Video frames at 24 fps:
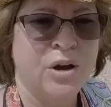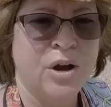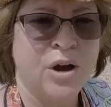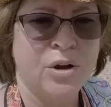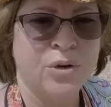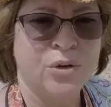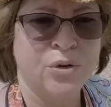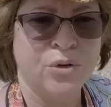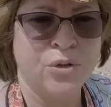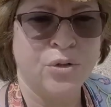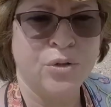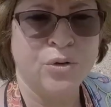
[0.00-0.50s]

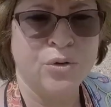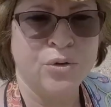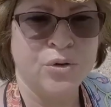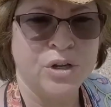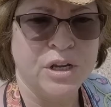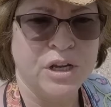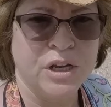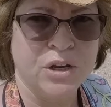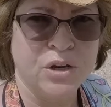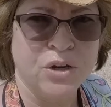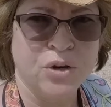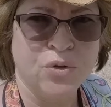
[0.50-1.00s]

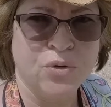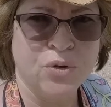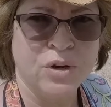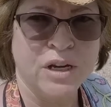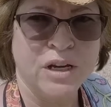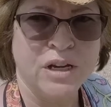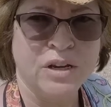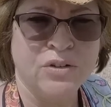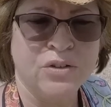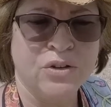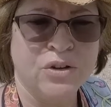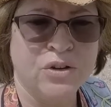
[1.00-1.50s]
113
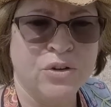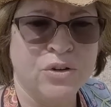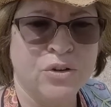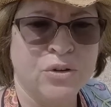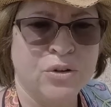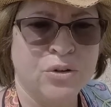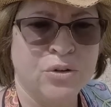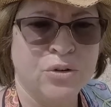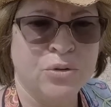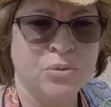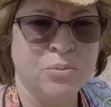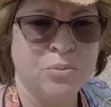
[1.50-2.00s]
degrees
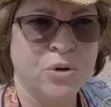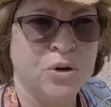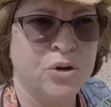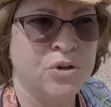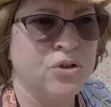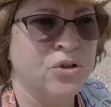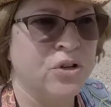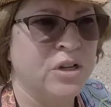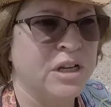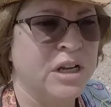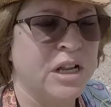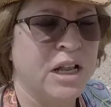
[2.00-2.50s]
under
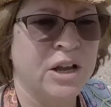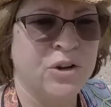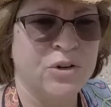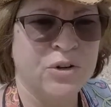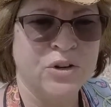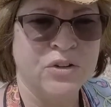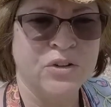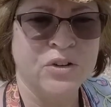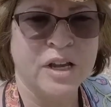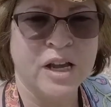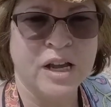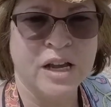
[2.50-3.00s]
partially
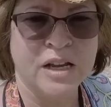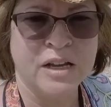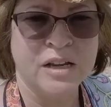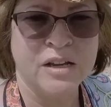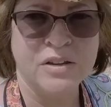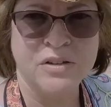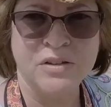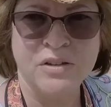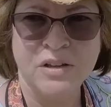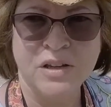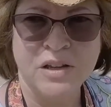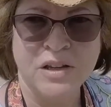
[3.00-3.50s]
cloudy skies.